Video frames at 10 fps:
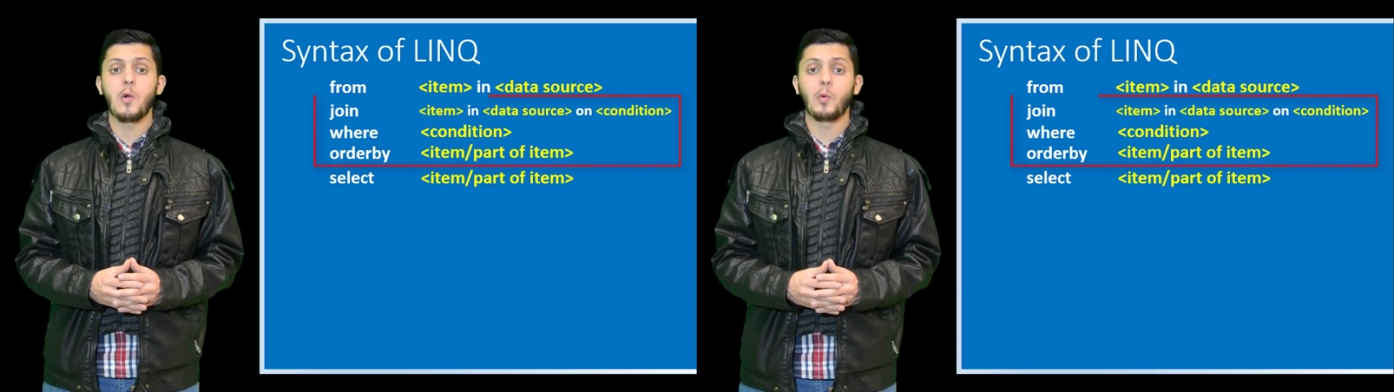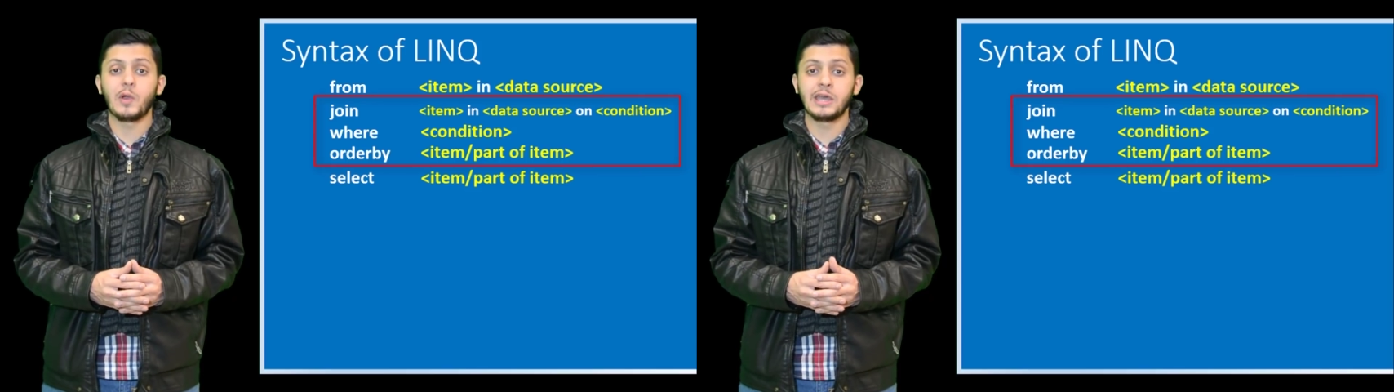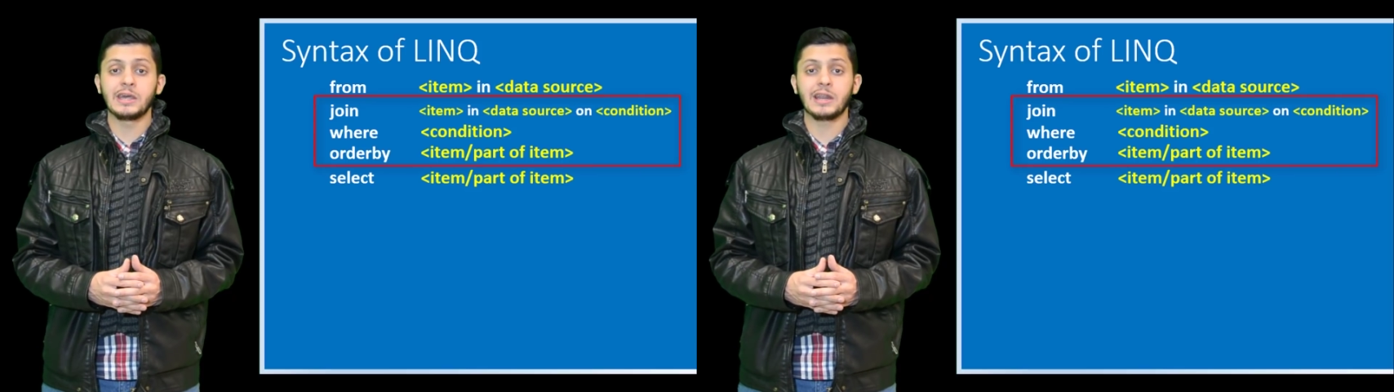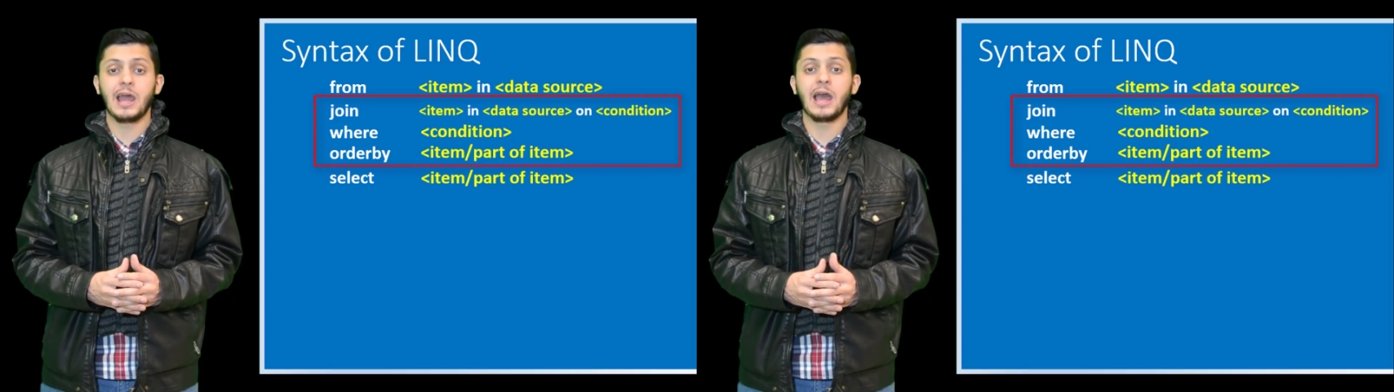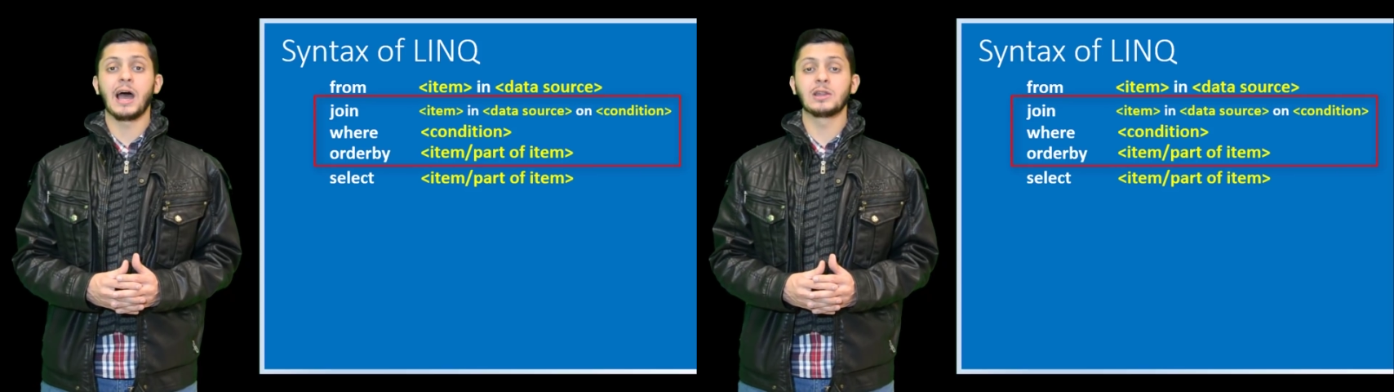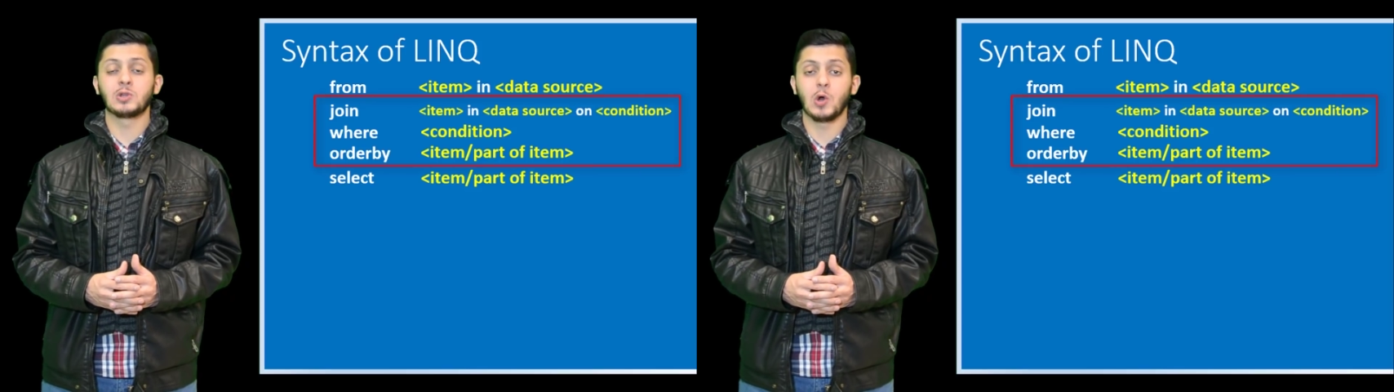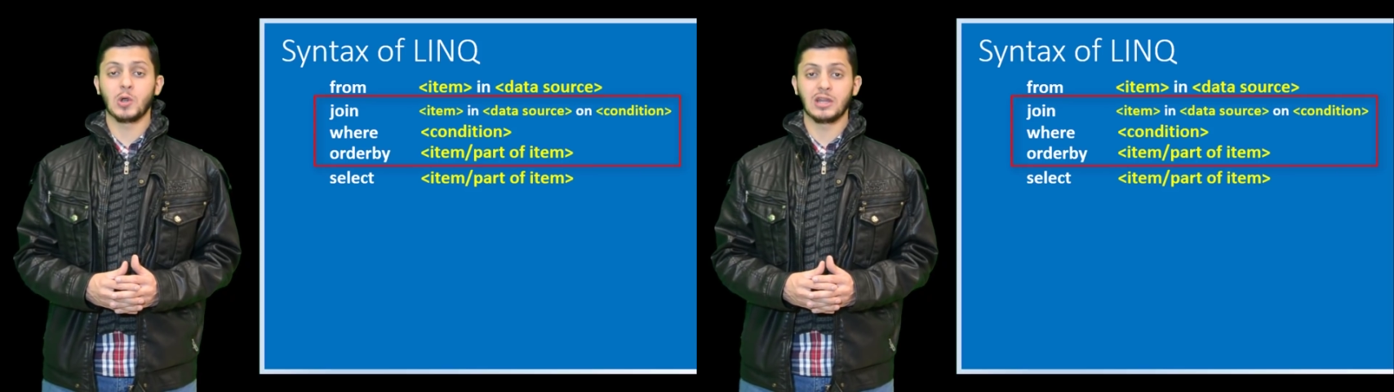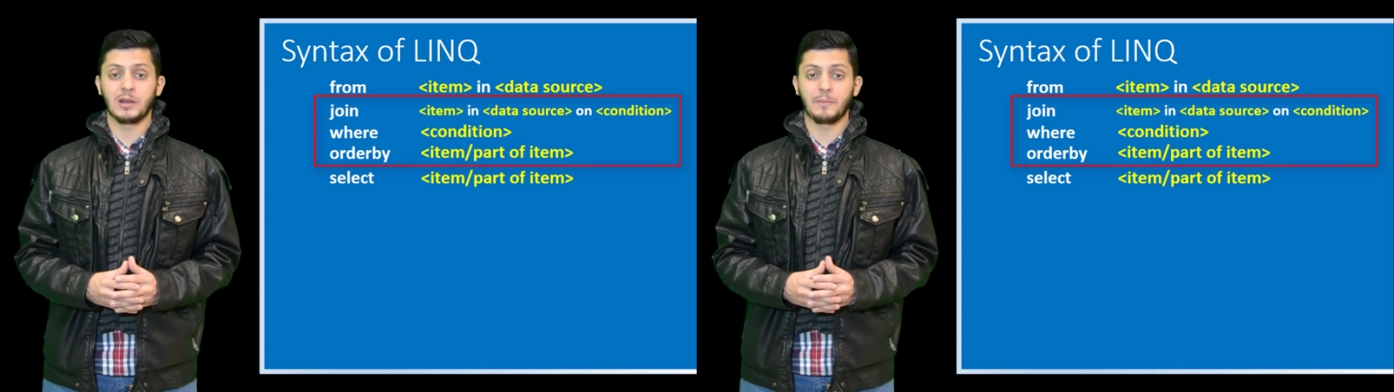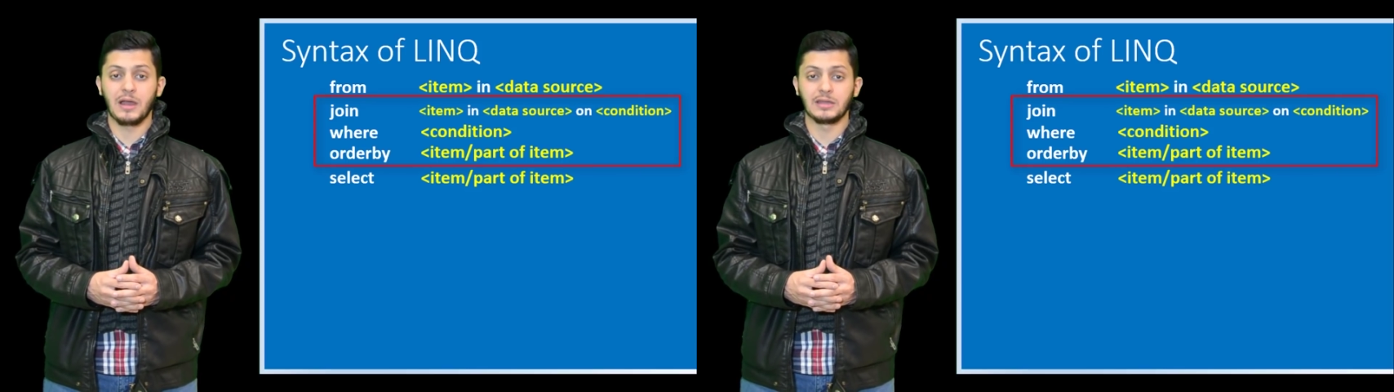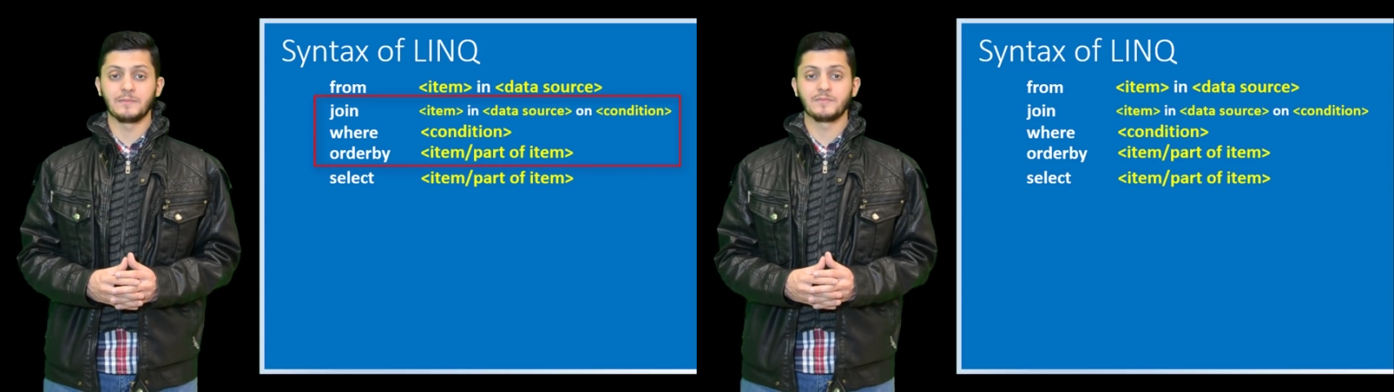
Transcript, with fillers: where, and order by.